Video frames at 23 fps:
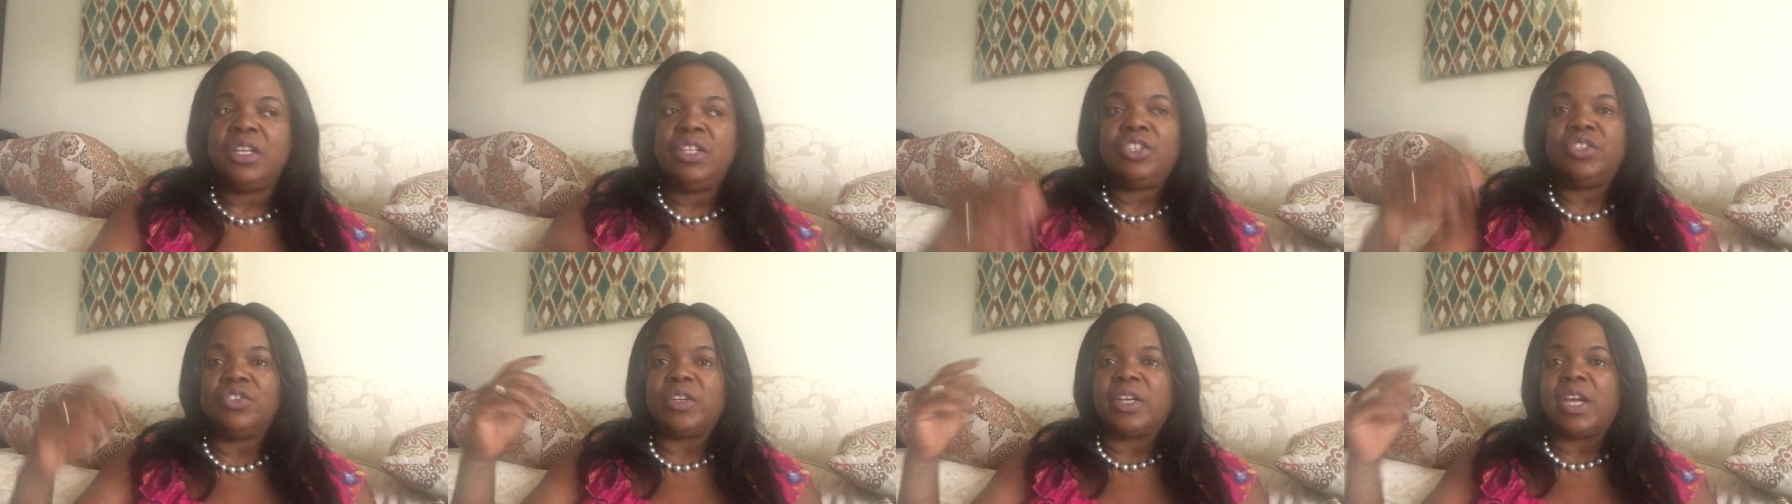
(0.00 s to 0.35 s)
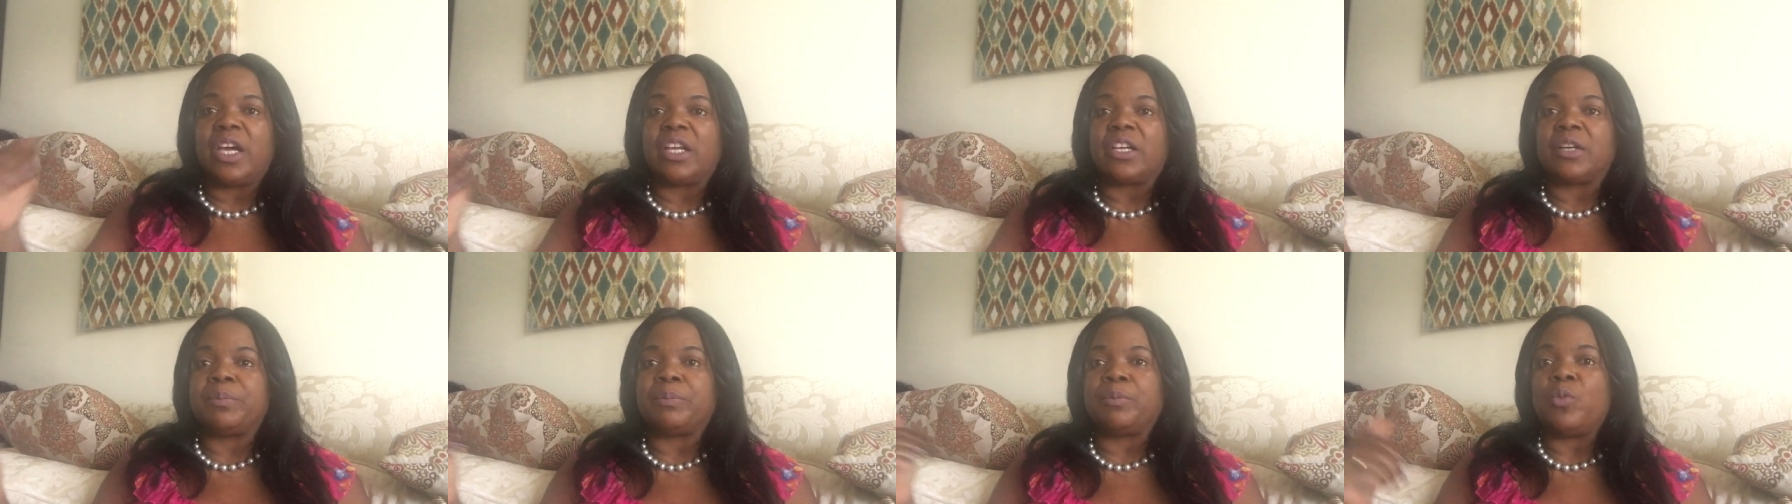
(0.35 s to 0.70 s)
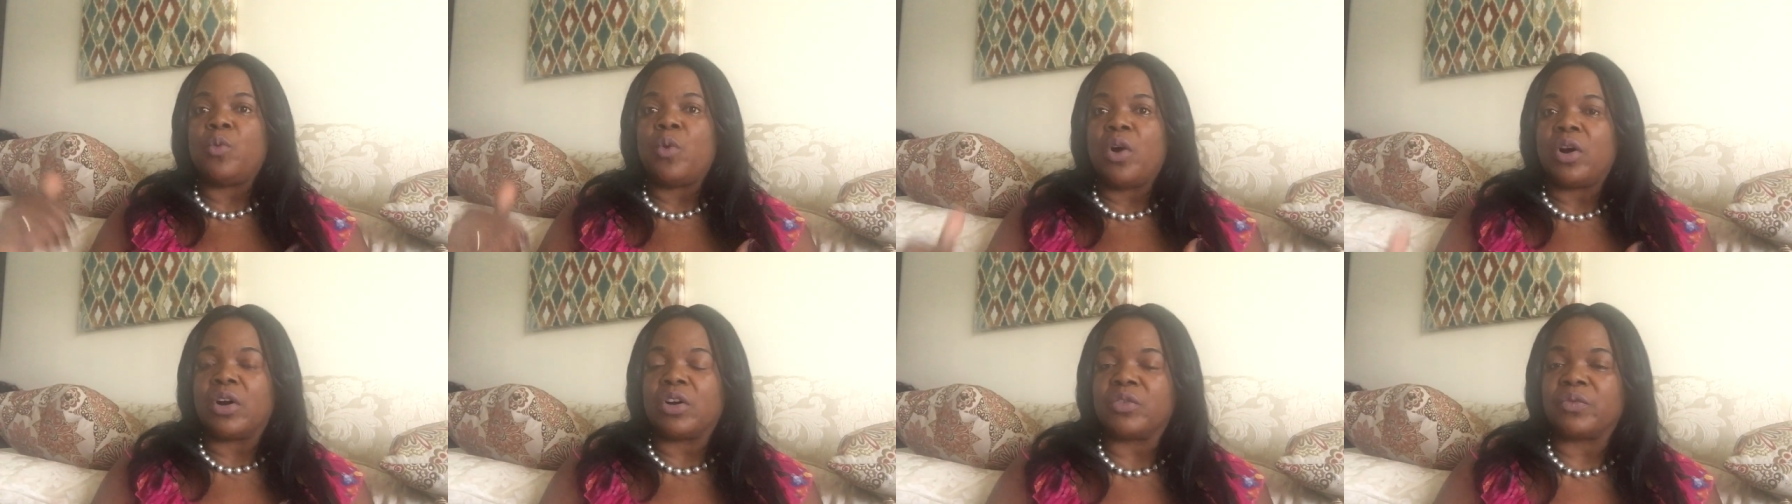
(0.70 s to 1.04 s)
You get up,
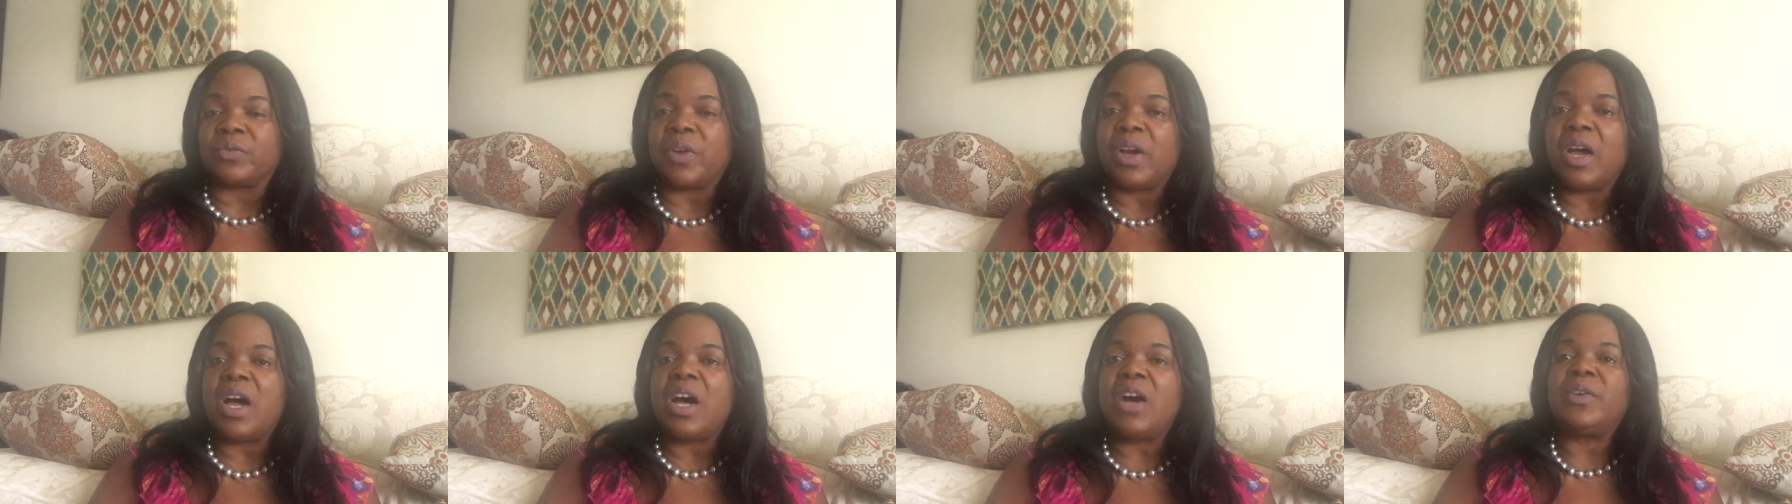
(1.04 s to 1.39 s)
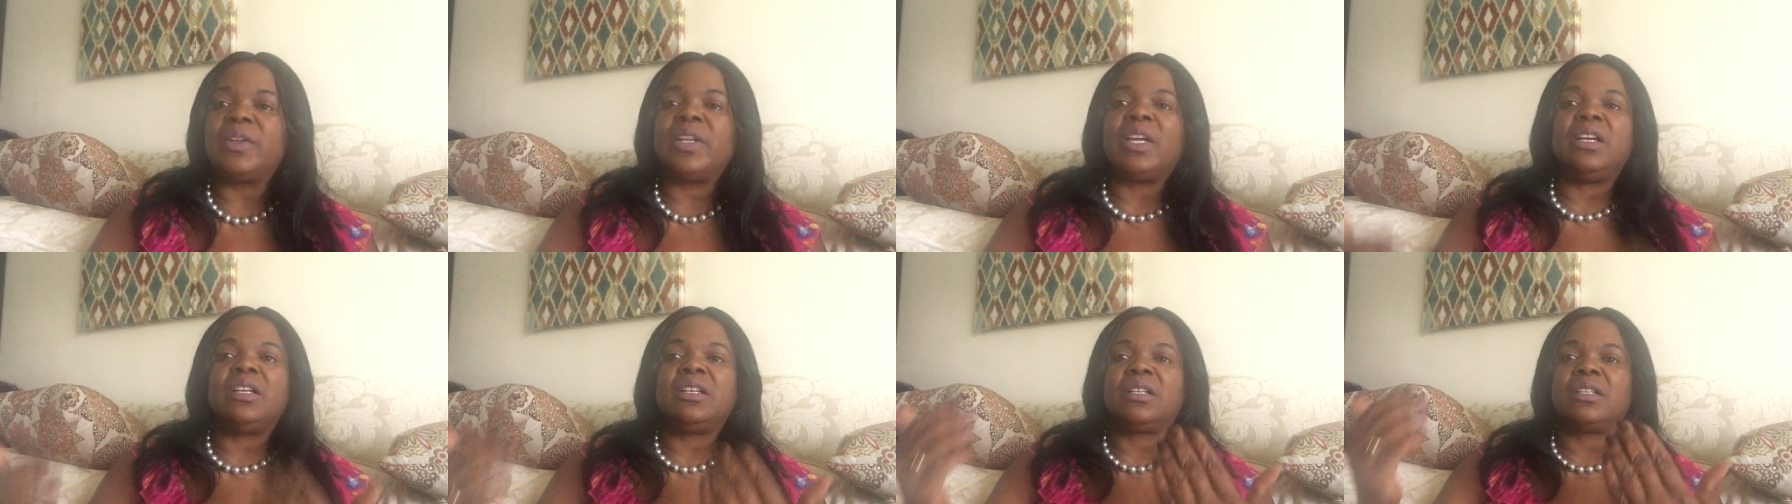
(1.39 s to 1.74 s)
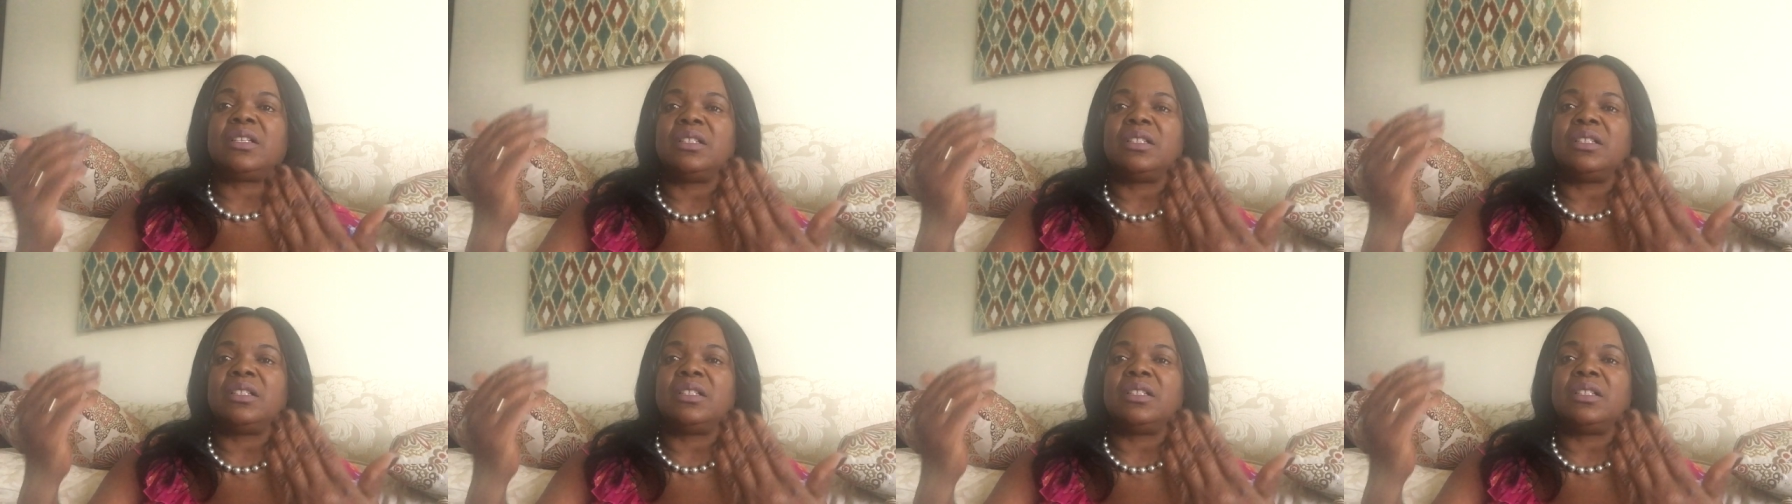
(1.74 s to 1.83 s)
walk around, and